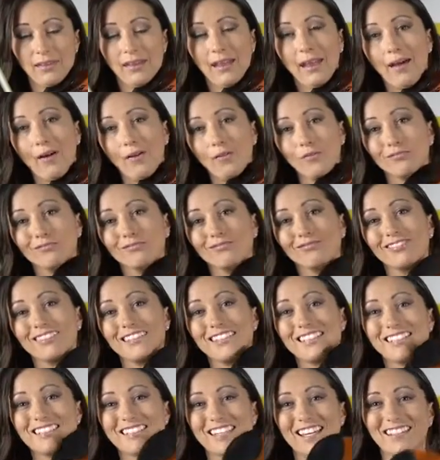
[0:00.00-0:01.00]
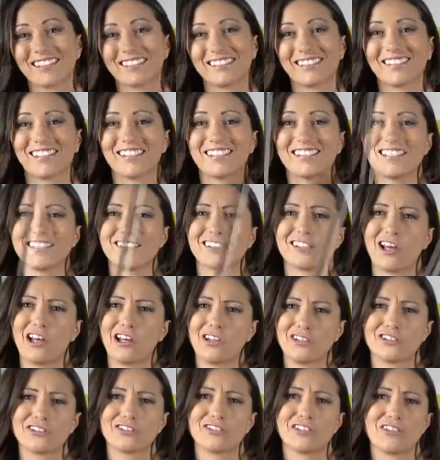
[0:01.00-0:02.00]
Now, this section is
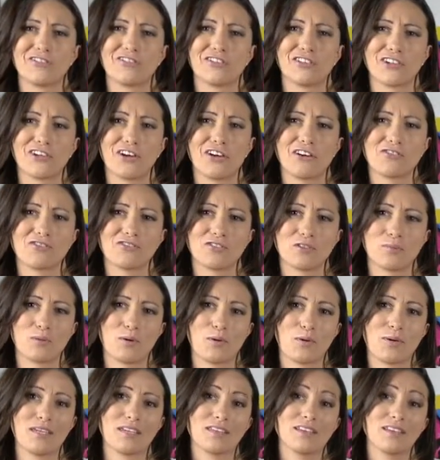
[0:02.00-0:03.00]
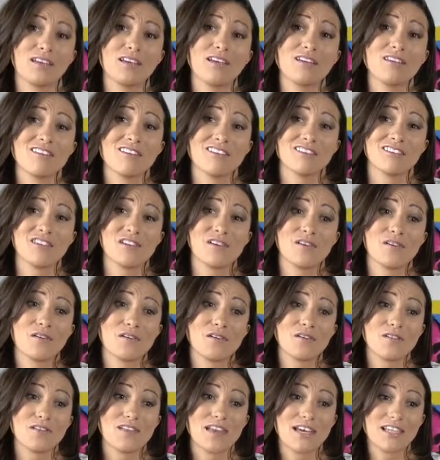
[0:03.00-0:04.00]
also difficult for bowing.
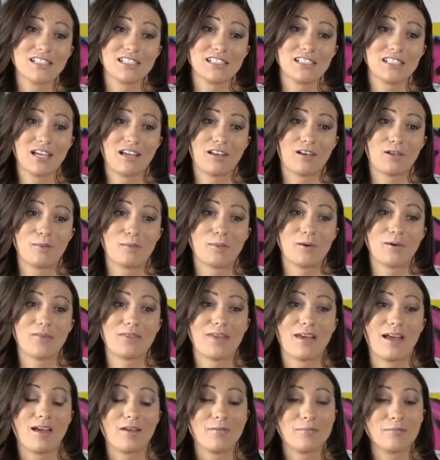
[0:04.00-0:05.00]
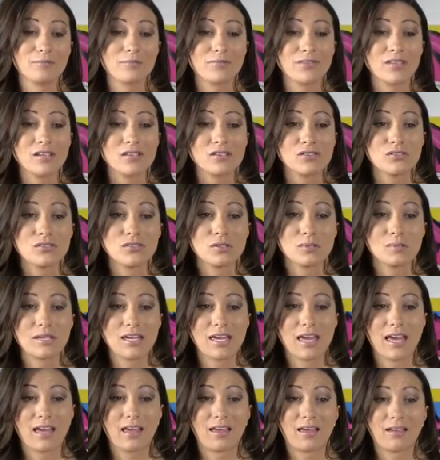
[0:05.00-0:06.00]
So let's shadow bow that. So
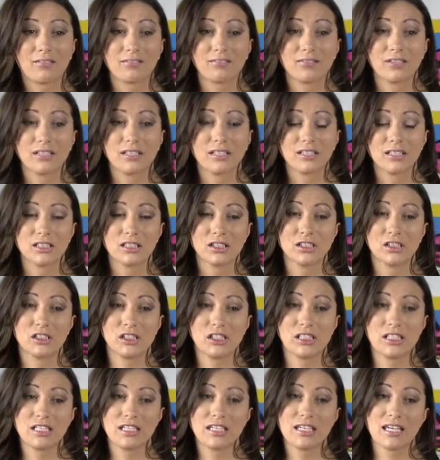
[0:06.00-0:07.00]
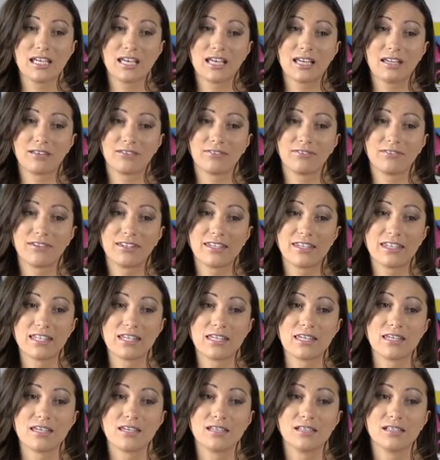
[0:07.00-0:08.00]
we have G, F,
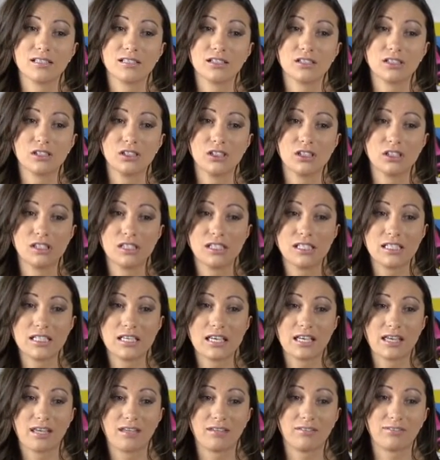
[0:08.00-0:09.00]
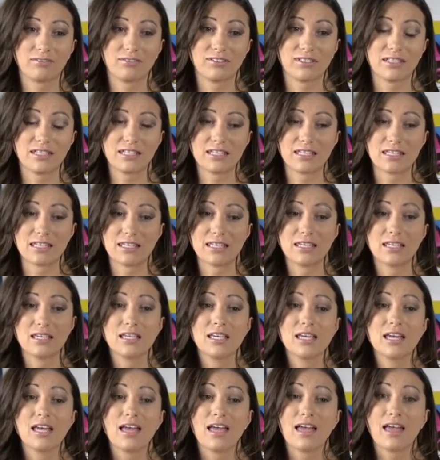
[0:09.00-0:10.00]
E, G, F, E,
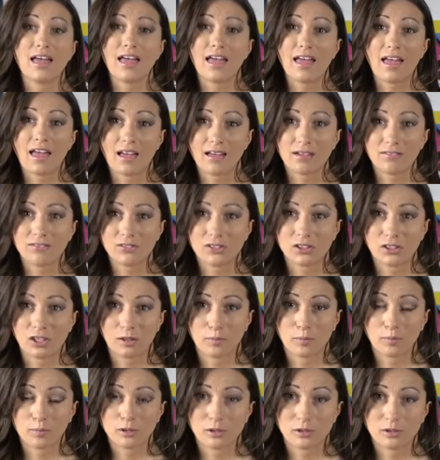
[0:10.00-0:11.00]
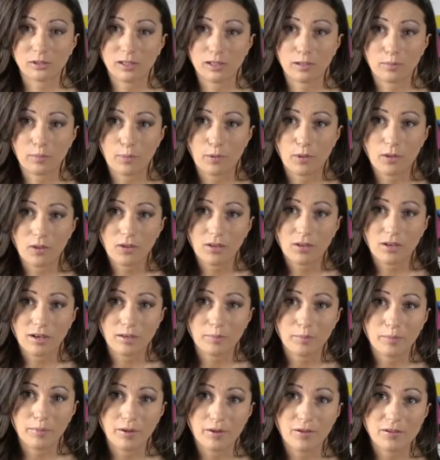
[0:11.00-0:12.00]
F sharp, which are going to pull
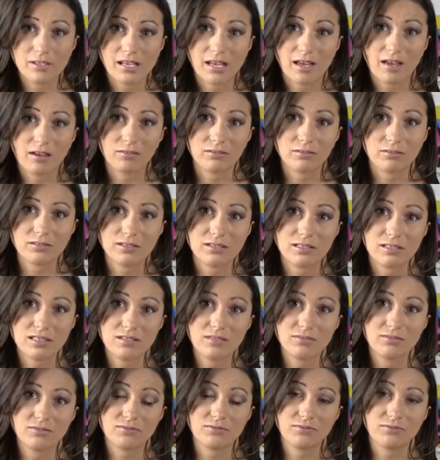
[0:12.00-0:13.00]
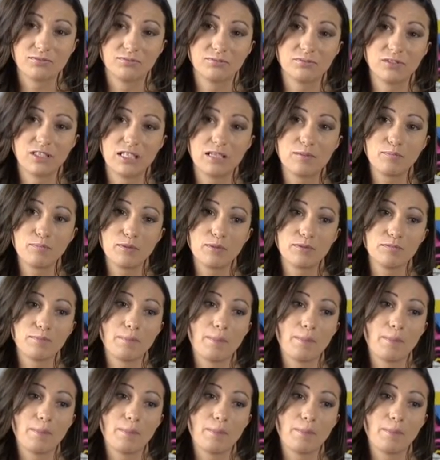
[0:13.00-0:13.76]
our bow down to the tip.